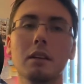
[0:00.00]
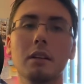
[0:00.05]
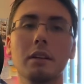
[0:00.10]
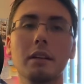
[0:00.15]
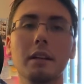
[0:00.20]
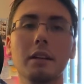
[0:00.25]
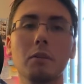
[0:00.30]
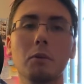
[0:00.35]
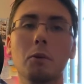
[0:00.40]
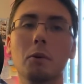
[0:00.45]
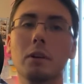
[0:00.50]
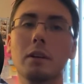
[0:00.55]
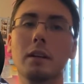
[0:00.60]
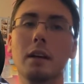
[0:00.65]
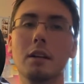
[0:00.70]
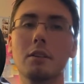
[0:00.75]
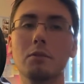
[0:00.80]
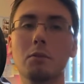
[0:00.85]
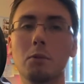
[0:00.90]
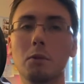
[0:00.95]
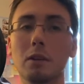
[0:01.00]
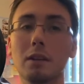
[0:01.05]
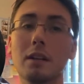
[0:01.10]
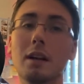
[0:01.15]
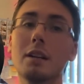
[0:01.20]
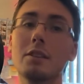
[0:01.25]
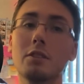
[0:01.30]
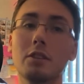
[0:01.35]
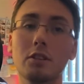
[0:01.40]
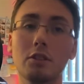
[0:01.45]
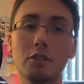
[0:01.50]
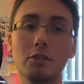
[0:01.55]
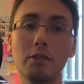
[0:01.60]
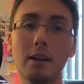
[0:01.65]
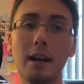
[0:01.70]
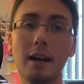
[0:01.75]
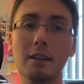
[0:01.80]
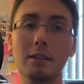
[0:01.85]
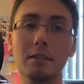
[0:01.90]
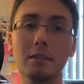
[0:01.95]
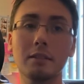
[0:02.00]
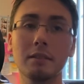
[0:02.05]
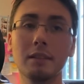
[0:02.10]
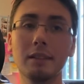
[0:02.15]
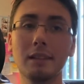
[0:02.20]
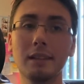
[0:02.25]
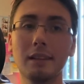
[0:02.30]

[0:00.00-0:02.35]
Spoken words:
Get organized. Organize your tracks.